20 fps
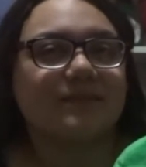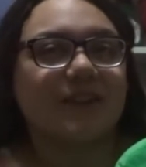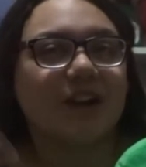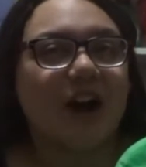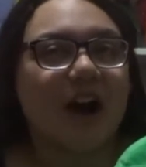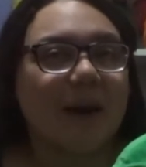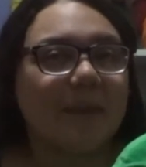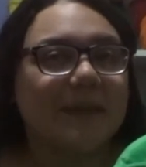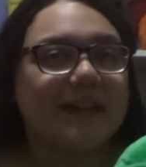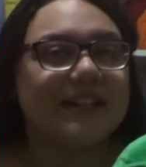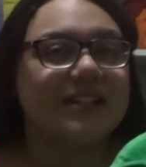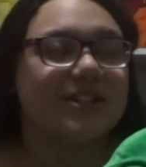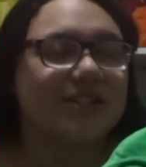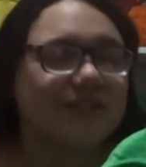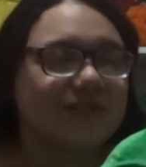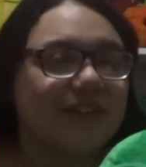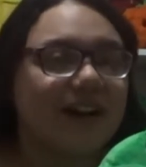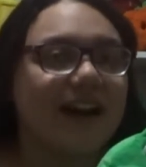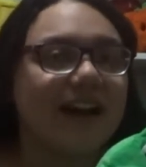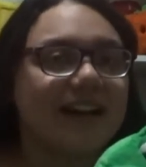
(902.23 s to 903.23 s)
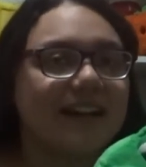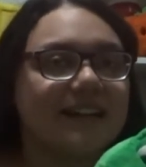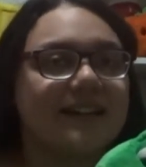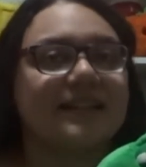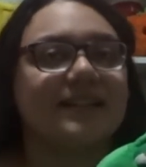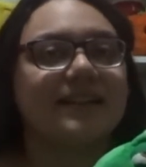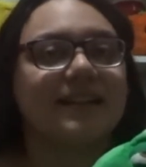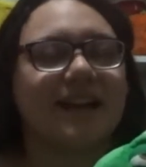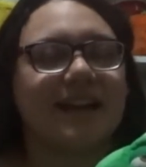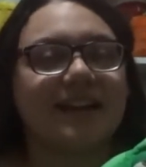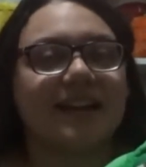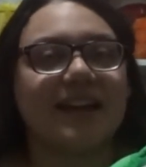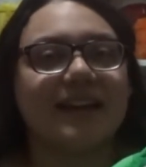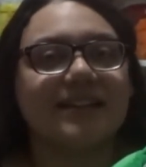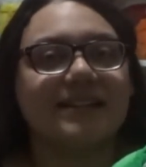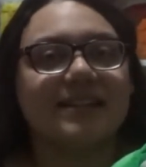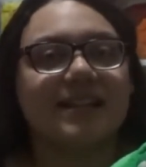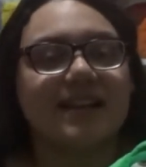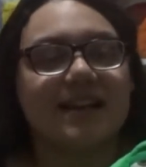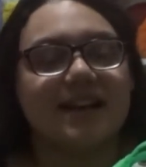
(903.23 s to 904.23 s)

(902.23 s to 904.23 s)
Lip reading: common to find, I guess.